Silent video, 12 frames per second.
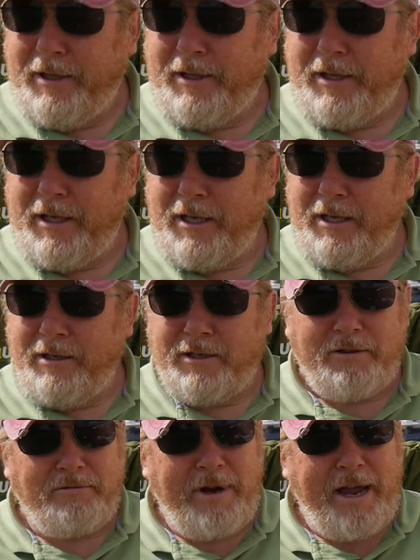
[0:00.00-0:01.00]
The
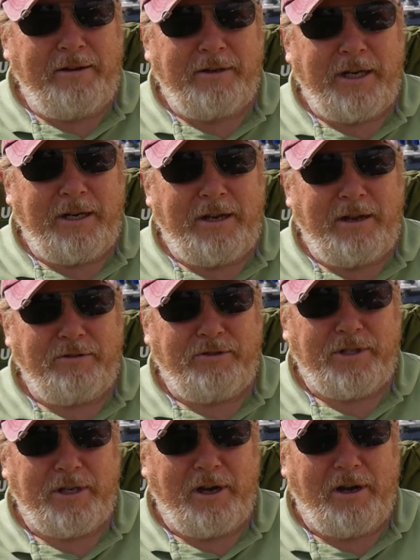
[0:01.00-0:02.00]
surrounding
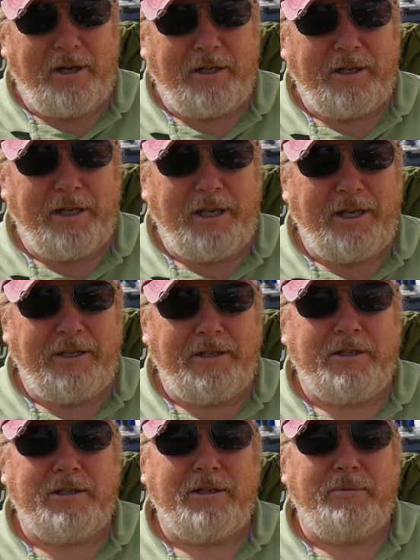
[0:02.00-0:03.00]
countryside
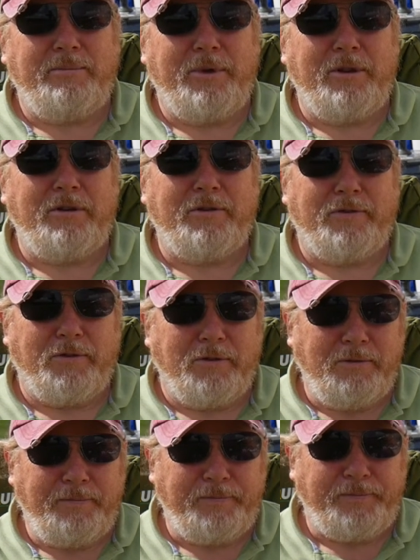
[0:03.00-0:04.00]
is beautiful.